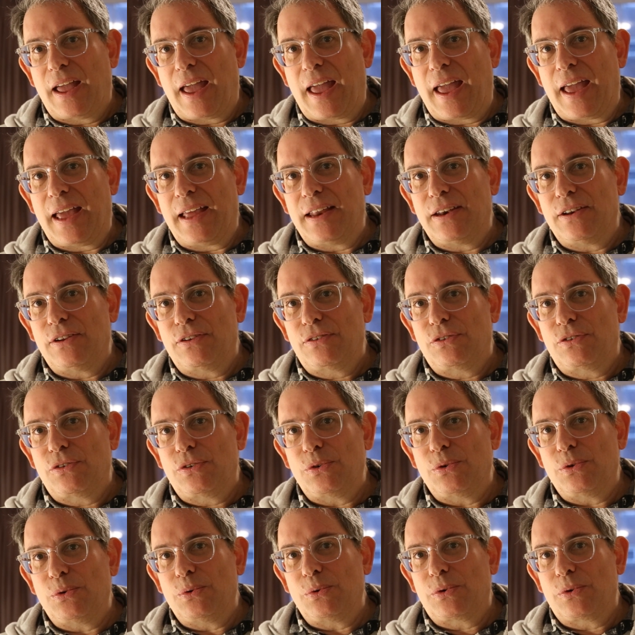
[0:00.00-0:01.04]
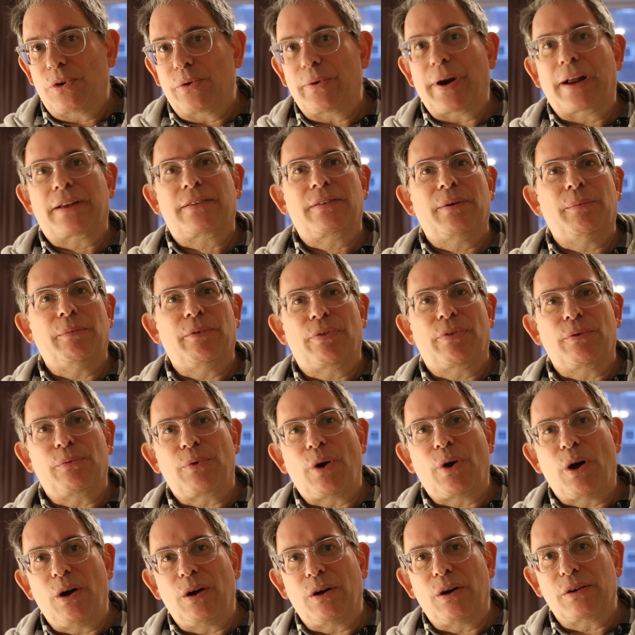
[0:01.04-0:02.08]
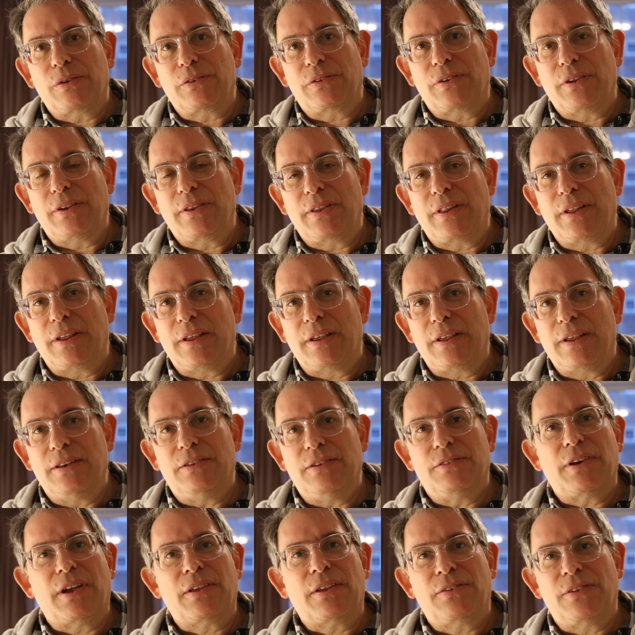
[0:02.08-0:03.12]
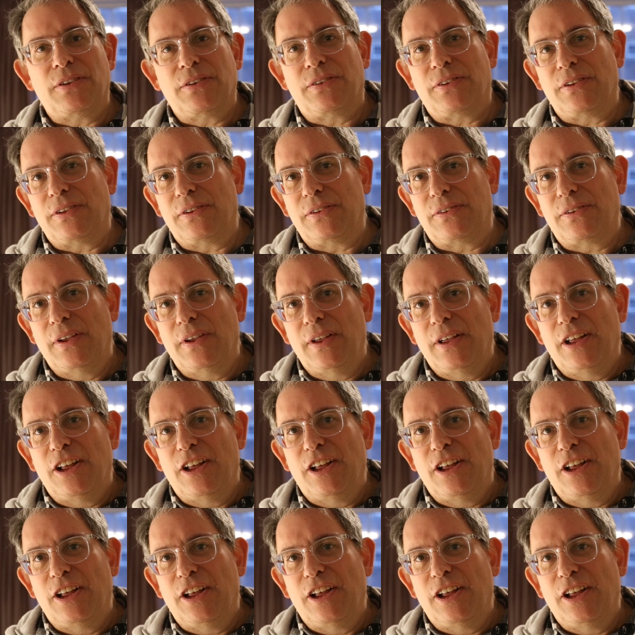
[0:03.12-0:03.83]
and to correct some of the wrongs and the injustices